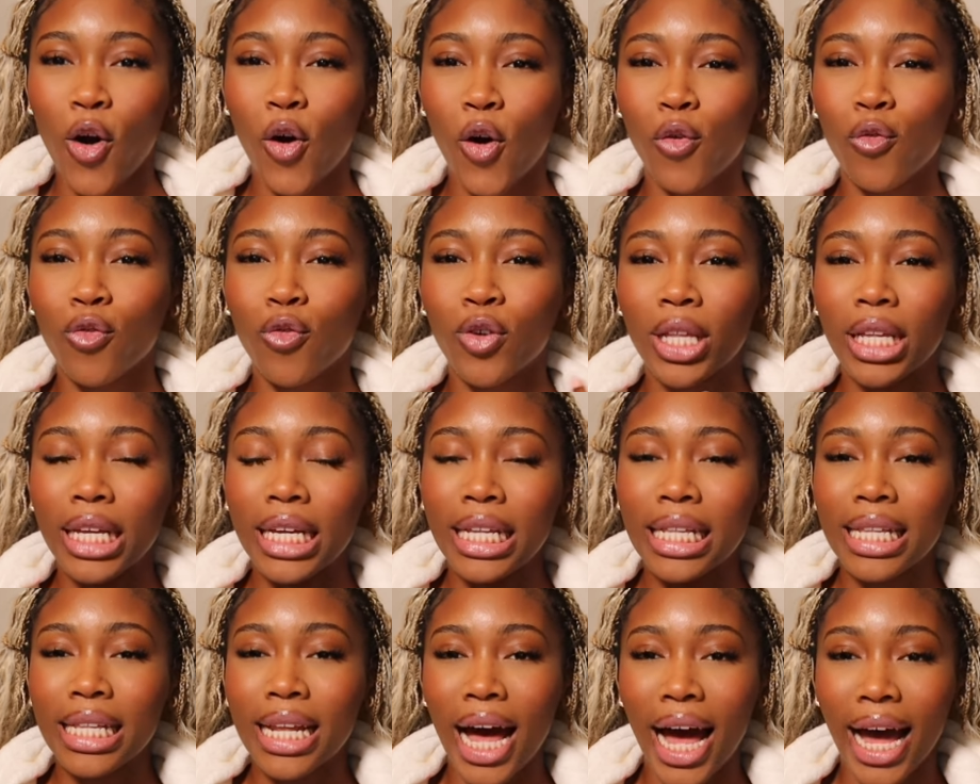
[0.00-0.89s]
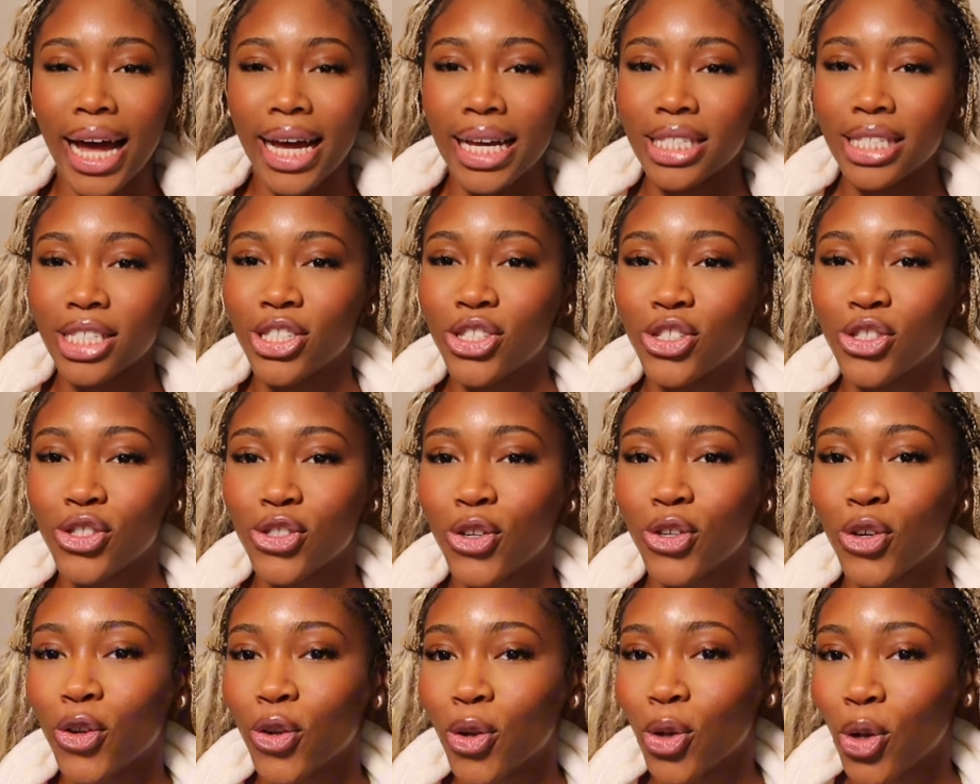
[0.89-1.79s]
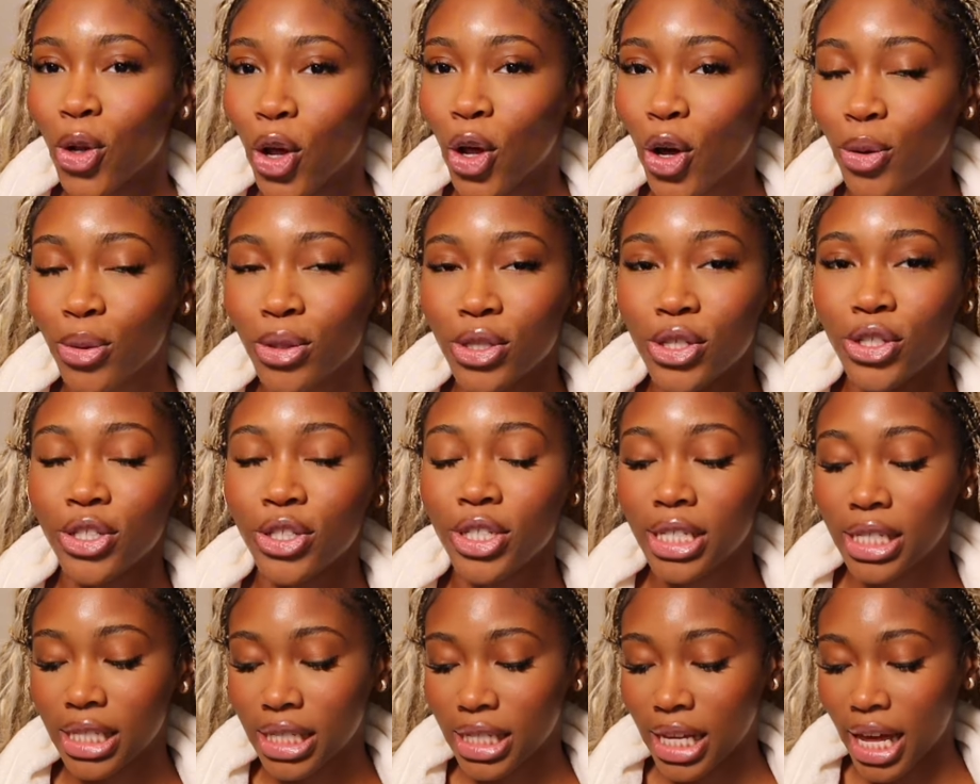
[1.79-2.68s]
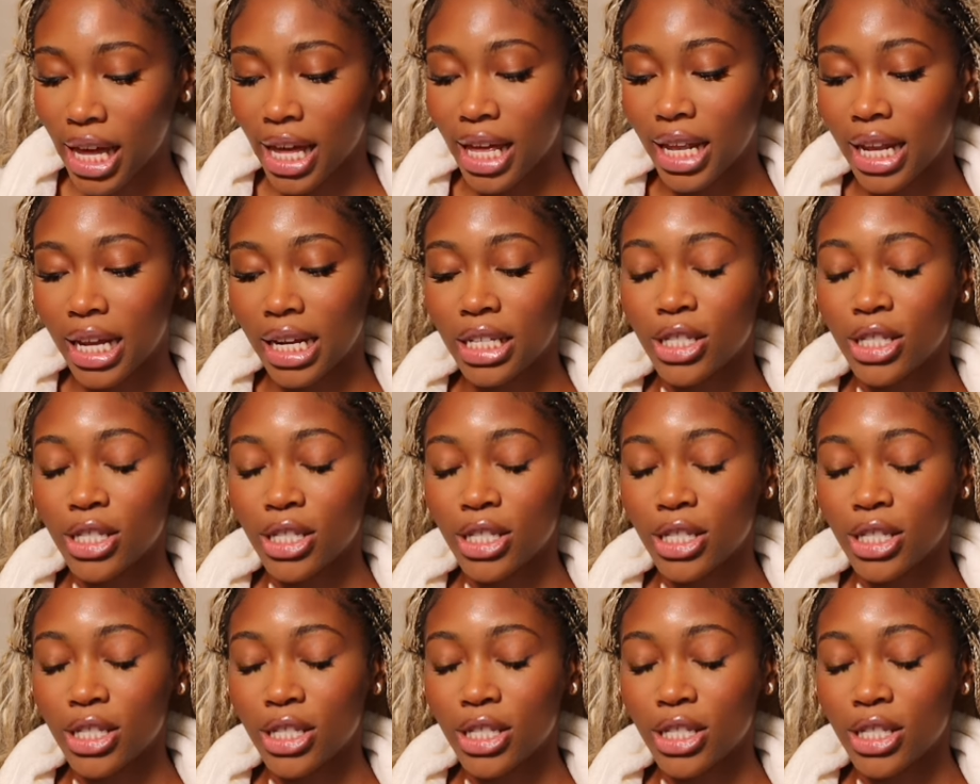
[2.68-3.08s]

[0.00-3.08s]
a really nice just glow to your skin.